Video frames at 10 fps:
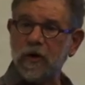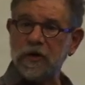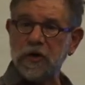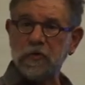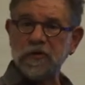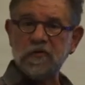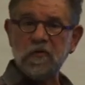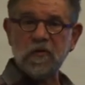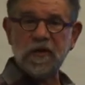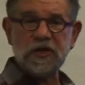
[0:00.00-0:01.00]
Right? In other words, we
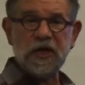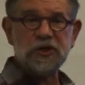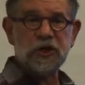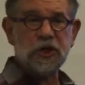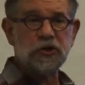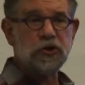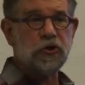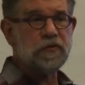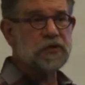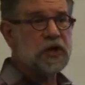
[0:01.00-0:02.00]
want to be testing in
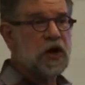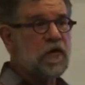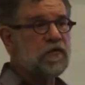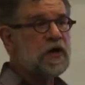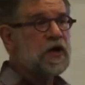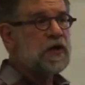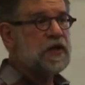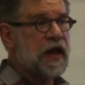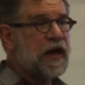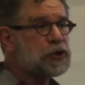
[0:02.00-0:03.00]
terms of
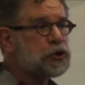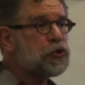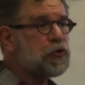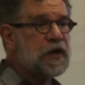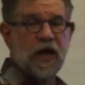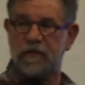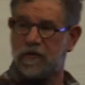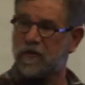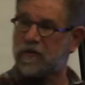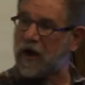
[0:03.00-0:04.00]
the external
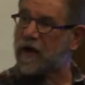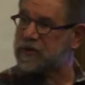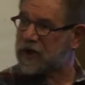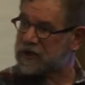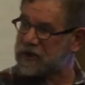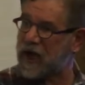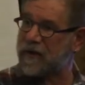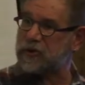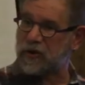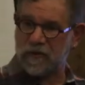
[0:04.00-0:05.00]
behavior of the objects, the
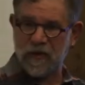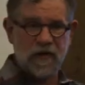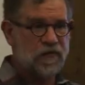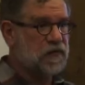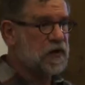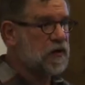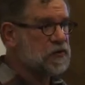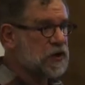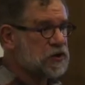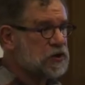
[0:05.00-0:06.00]
abstract behavior of the
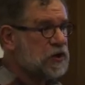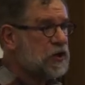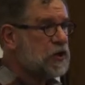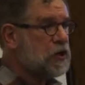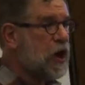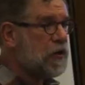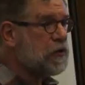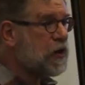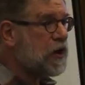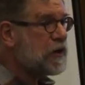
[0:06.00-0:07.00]
objects,
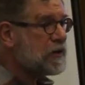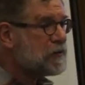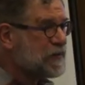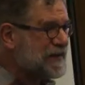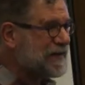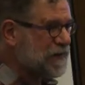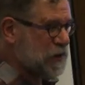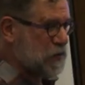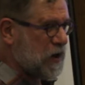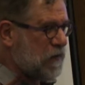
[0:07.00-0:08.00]
not the
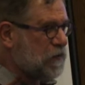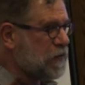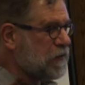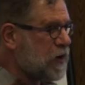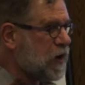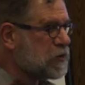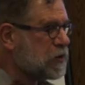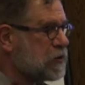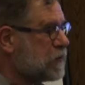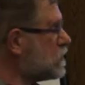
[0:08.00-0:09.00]
specific behavior of the objects.